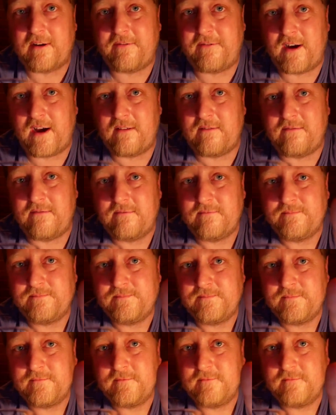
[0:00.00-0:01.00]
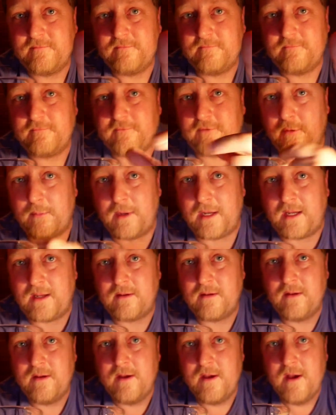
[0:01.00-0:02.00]
of 5 for
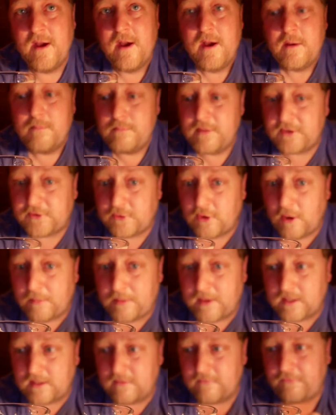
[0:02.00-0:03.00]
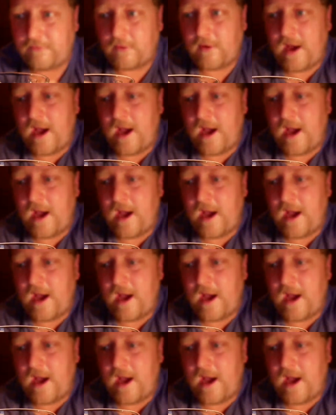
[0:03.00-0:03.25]
me. Mr. Hophead for